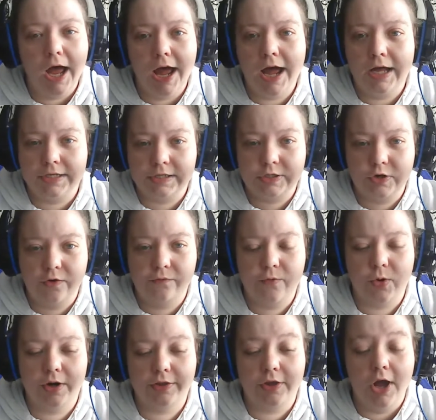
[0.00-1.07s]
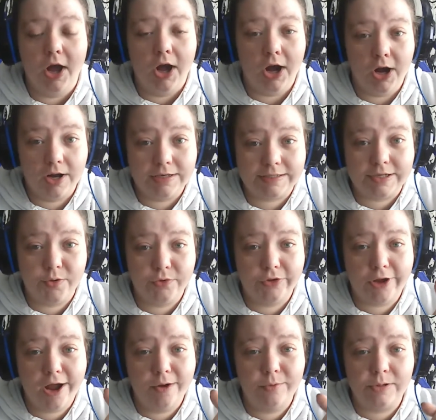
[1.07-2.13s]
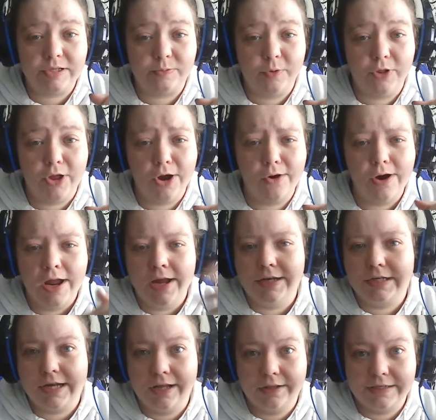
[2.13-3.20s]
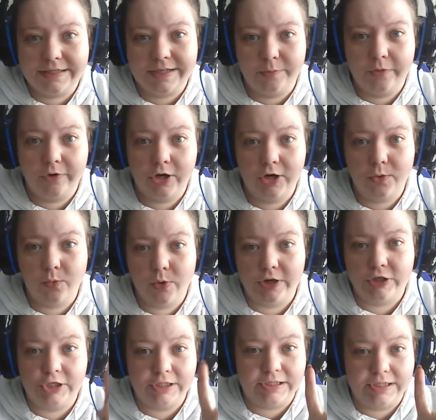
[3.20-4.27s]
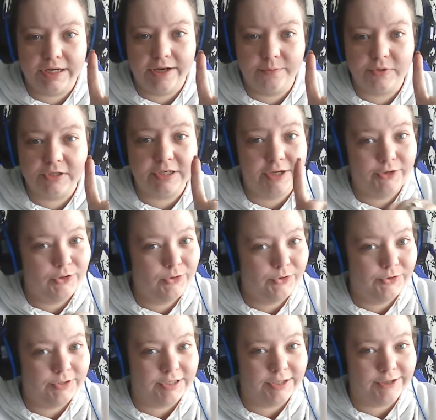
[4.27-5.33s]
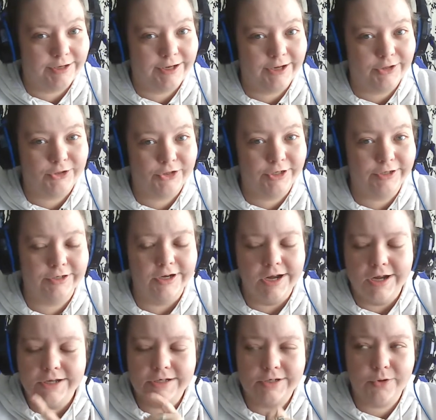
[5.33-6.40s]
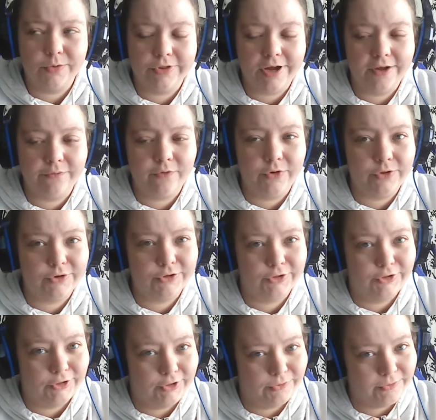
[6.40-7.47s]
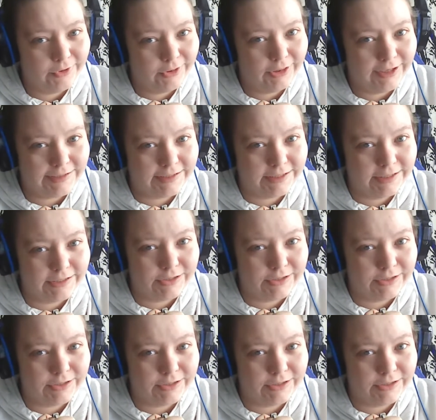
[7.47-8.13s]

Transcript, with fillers: and so forth. Also, in the comments below, tell us some of your witchy tips that you use in the kitchen. So without further ado, let's get